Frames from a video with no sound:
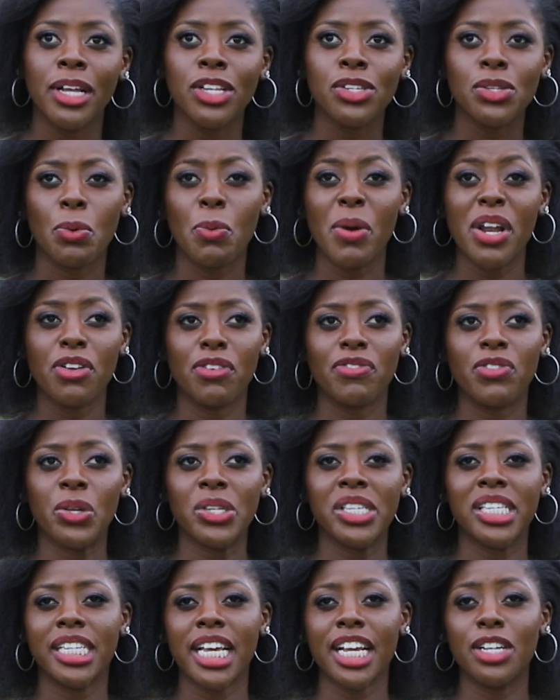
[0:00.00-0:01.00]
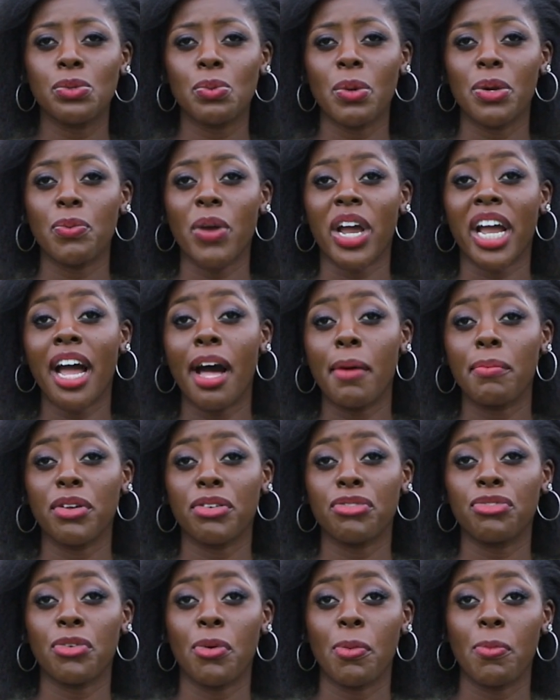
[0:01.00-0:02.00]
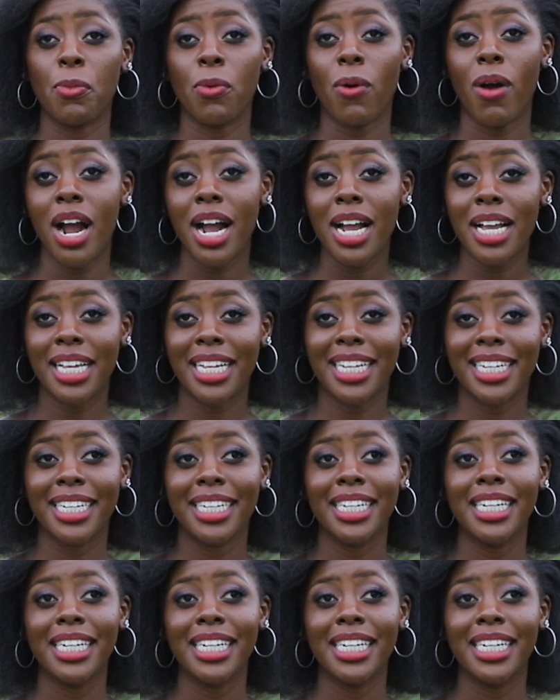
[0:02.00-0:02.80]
So one of those days when we're coming from work,